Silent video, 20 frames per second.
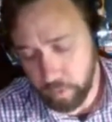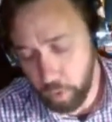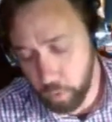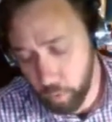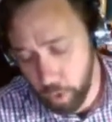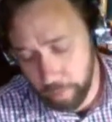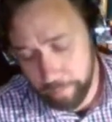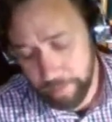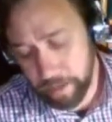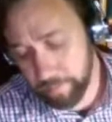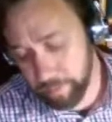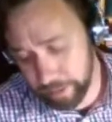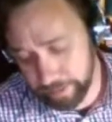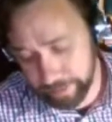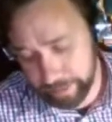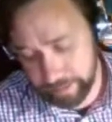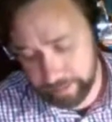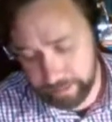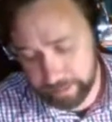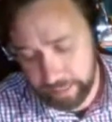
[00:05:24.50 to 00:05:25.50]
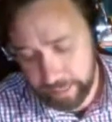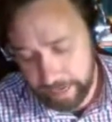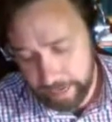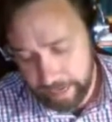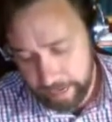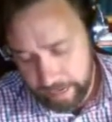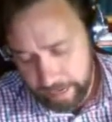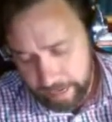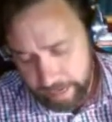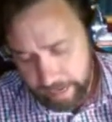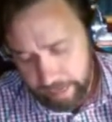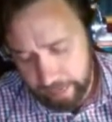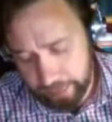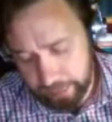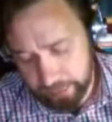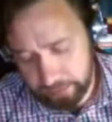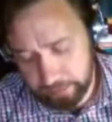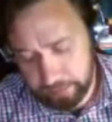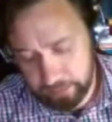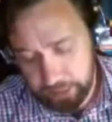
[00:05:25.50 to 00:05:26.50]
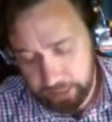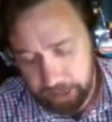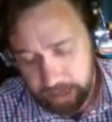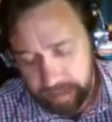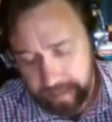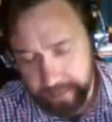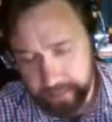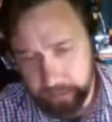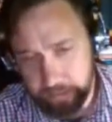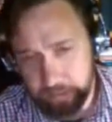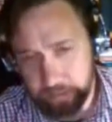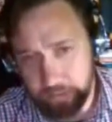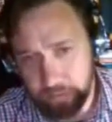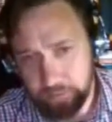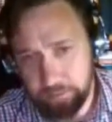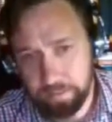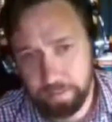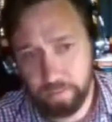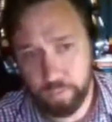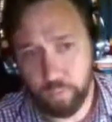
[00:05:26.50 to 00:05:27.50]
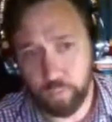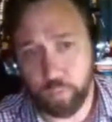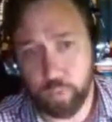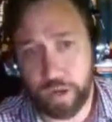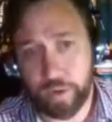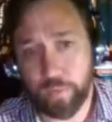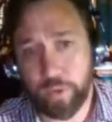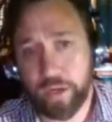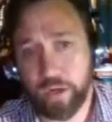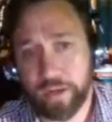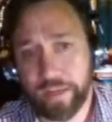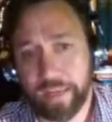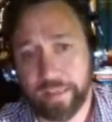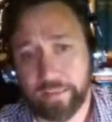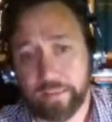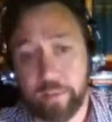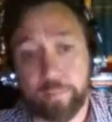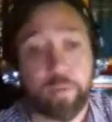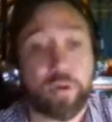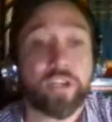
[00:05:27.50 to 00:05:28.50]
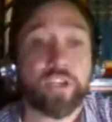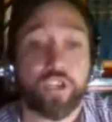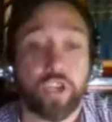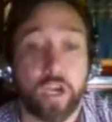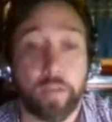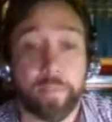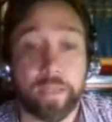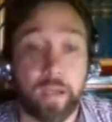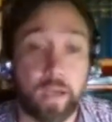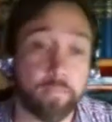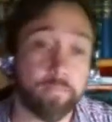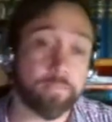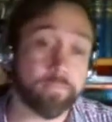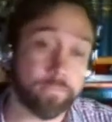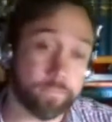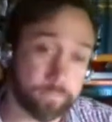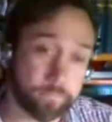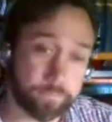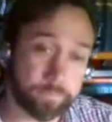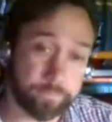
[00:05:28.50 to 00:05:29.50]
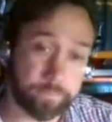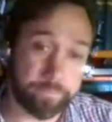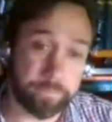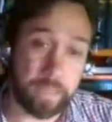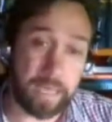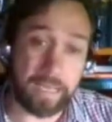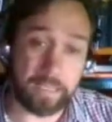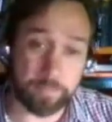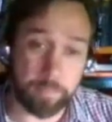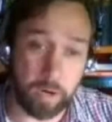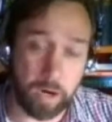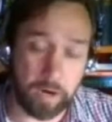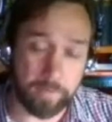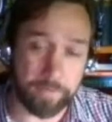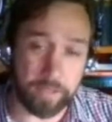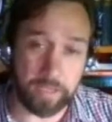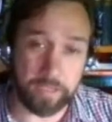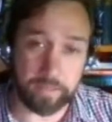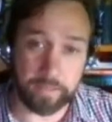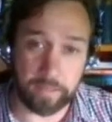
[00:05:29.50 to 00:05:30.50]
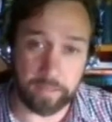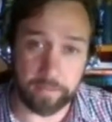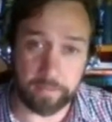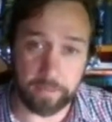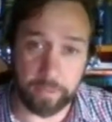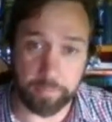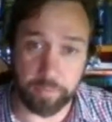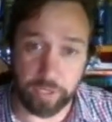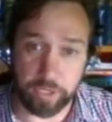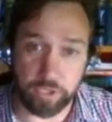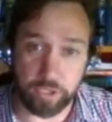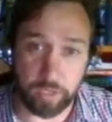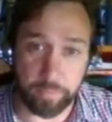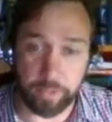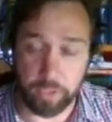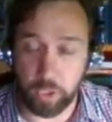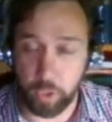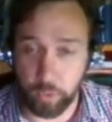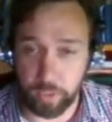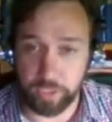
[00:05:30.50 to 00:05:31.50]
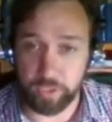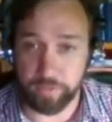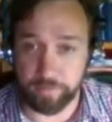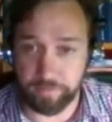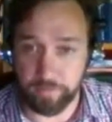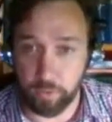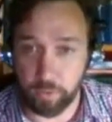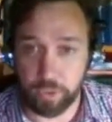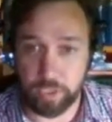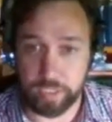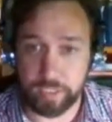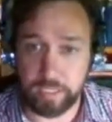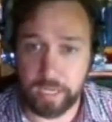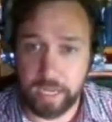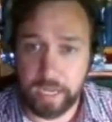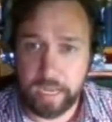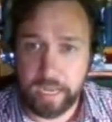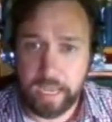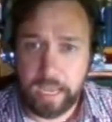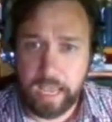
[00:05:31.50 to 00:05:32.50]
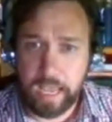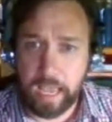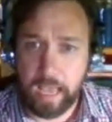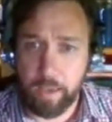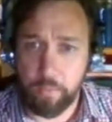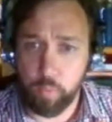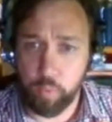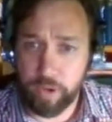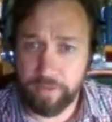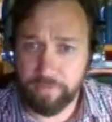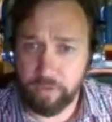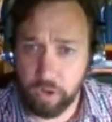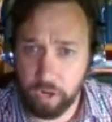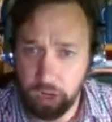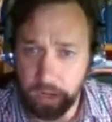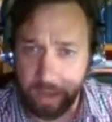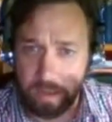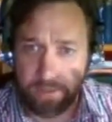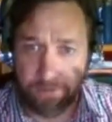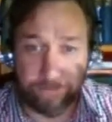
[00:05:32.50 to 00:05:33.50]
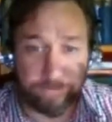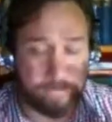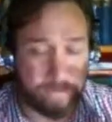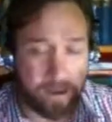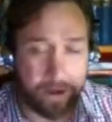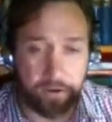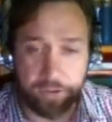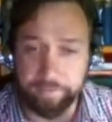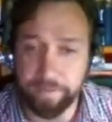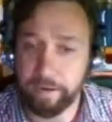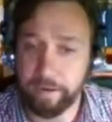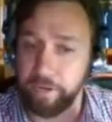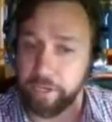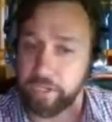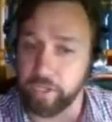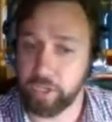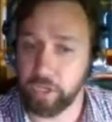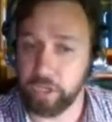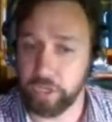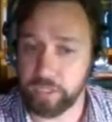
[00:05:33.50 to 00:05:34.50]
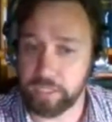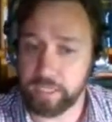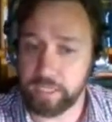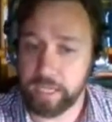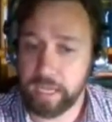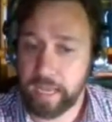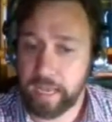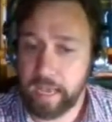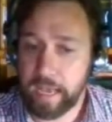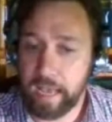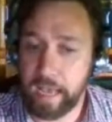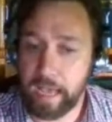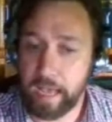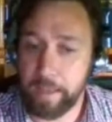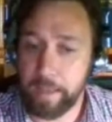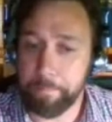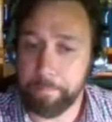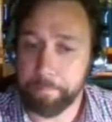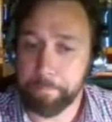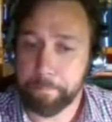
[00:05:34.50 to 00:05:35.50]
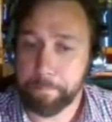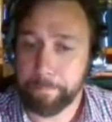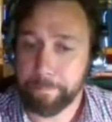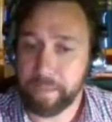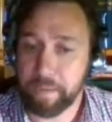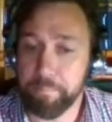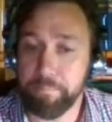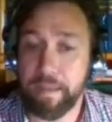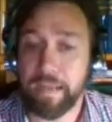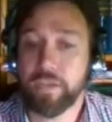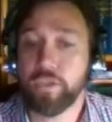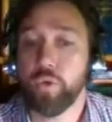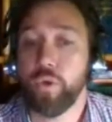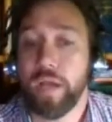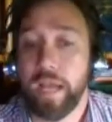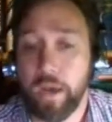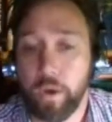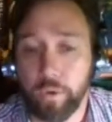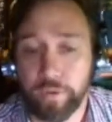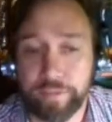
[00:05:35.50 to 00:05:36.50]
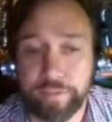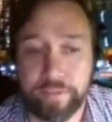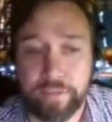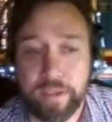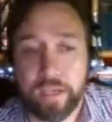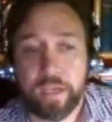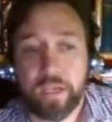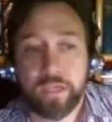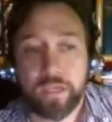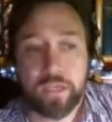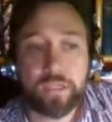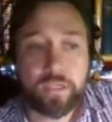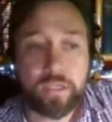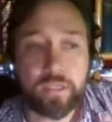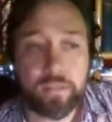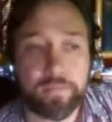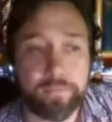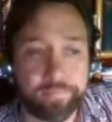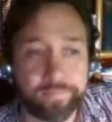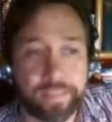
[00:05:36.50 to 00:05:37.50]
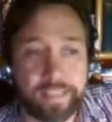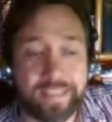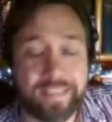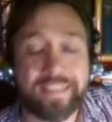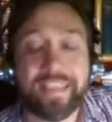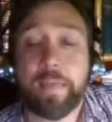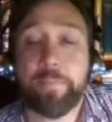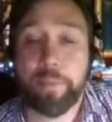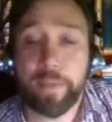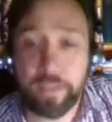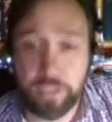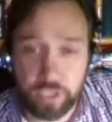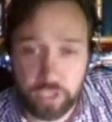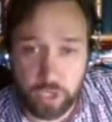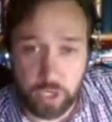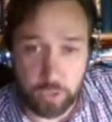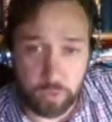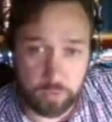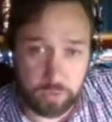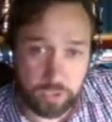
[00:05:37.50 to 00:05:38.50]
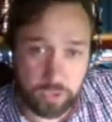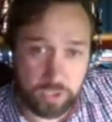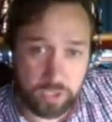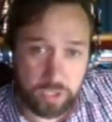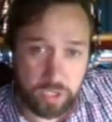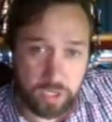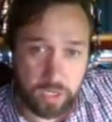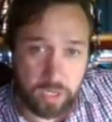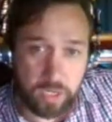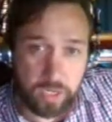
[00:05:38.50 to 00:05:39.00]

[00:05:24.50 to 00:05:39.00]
What I mean by this is when we look at the British Army, I'm as part of the British Army Coalition Forces, we've got a very, very good mental health stepping stones.